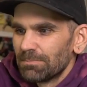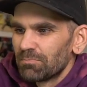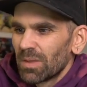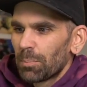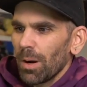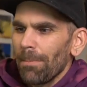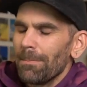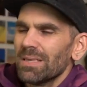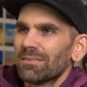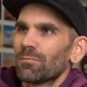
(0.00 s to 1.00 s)
The problem
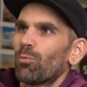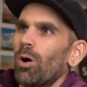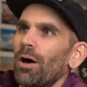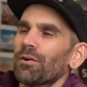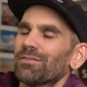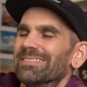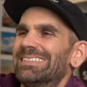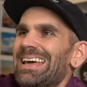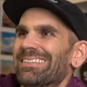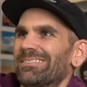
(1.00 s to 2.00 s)
is water's
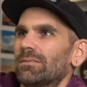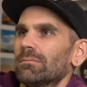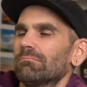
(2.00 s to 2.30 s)
dense.